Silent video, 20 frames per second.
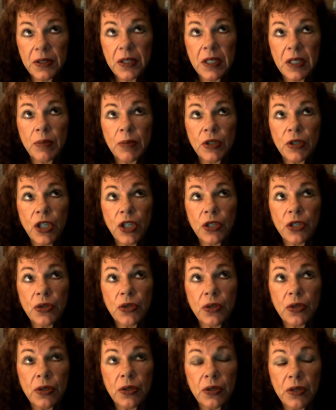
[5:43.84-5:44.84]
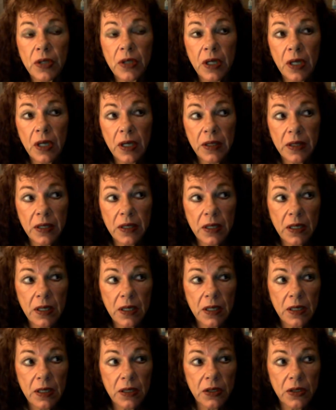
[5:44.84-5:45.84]
progesterone, I think,
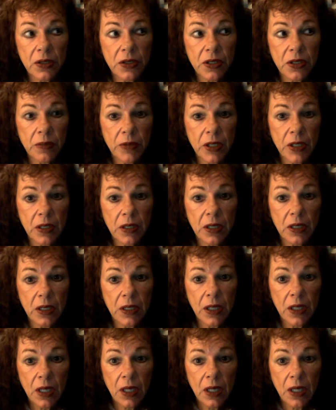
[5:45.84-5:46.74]
is something that